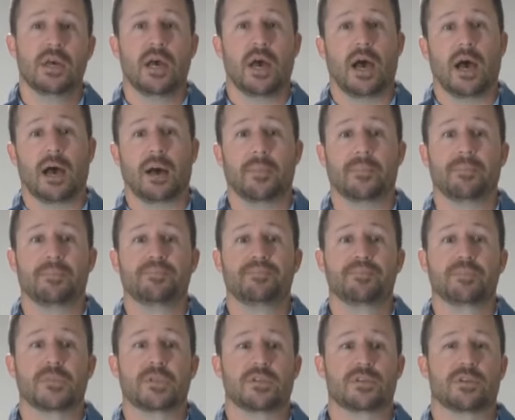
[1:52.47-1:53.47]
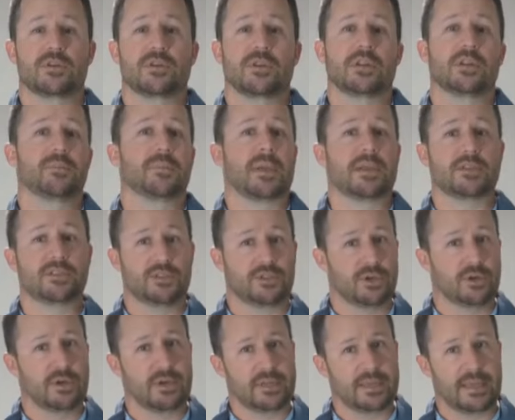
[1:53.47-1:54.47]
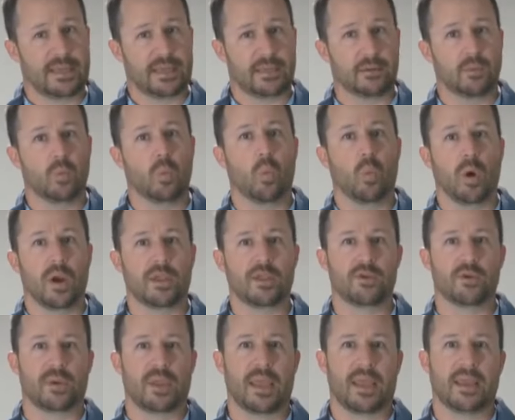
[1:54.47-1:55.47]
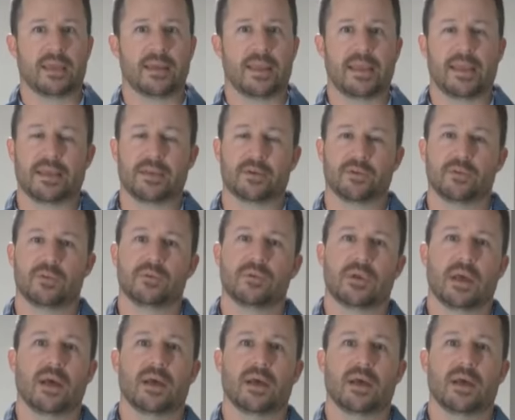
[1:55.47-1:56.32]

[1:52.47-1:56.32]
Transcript: So you need to make sure, again, what you can handle.